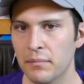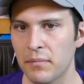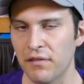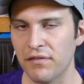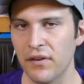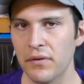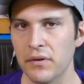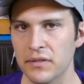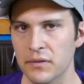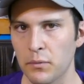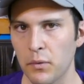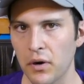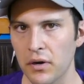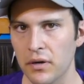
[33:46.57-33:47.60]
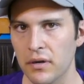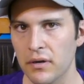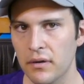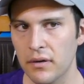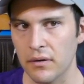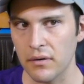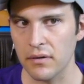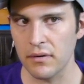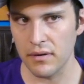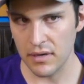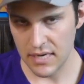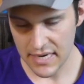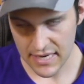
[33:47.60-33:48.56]
My phone doesn't work. You go,
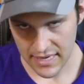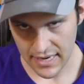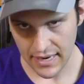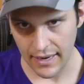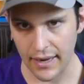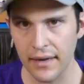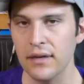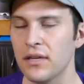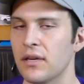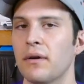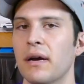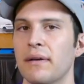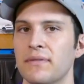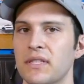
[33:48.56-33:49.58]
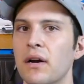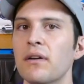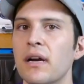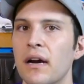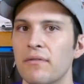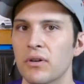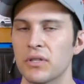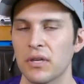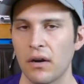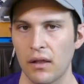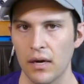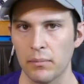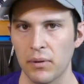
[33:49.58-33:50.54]
yeah, you don't have cell coverage
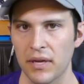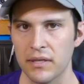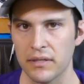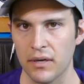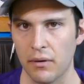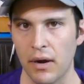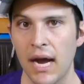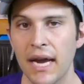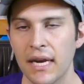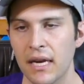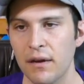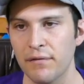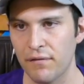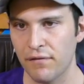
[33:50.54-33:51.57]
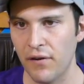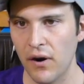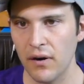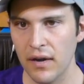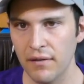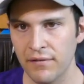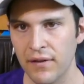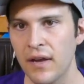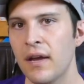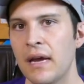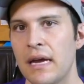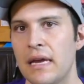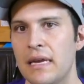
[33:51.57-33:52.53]
in a lot of places. Go high enough and far enough,
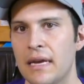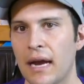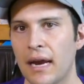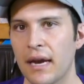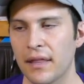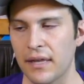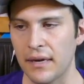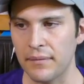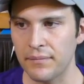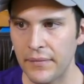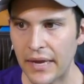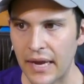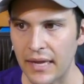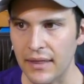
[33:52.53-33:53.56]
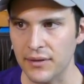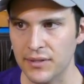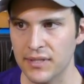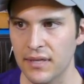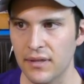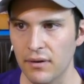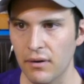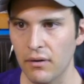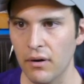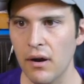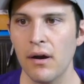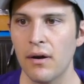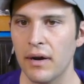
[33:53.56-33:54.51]
you got nothing. And they'll sit there going,
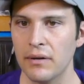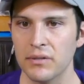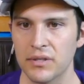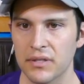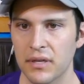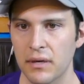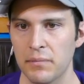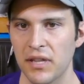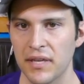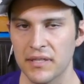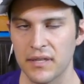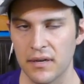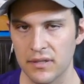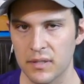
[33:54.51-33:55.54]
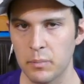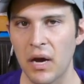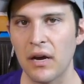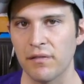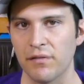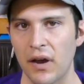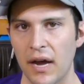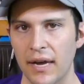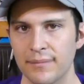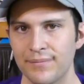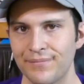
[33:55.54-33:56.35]
oh, I was just going to be listening to Spotify.